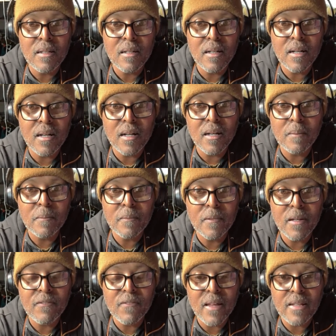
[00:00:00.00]

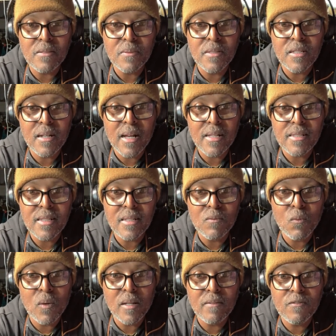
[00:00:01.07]
If that's what you're asking,
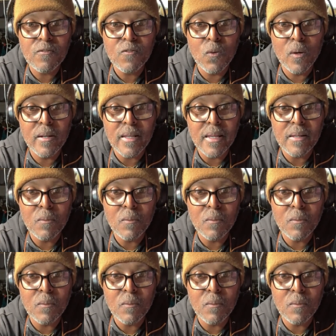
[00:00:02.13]
140,